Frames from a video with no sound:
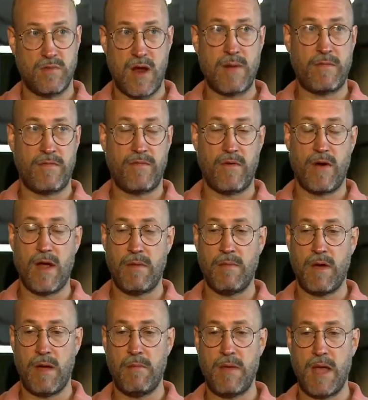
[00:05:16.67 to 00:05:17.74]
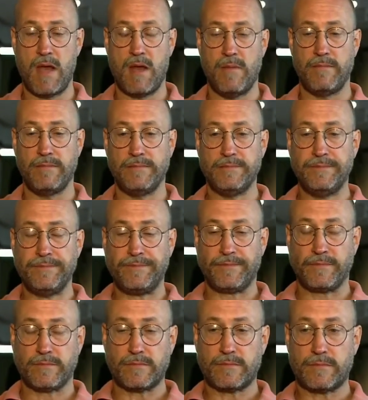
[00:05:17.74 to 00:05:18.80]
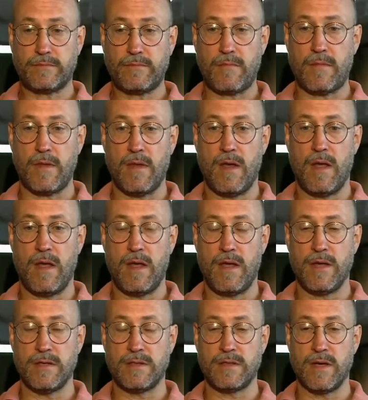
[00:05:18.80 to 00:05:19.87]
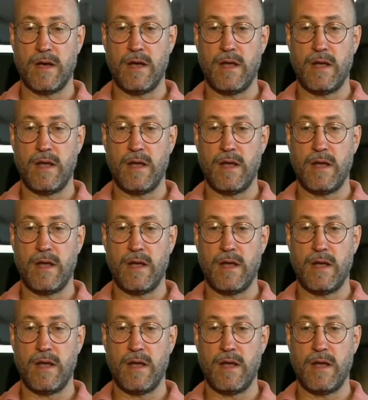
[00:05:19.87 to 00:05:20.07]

right before I met him, is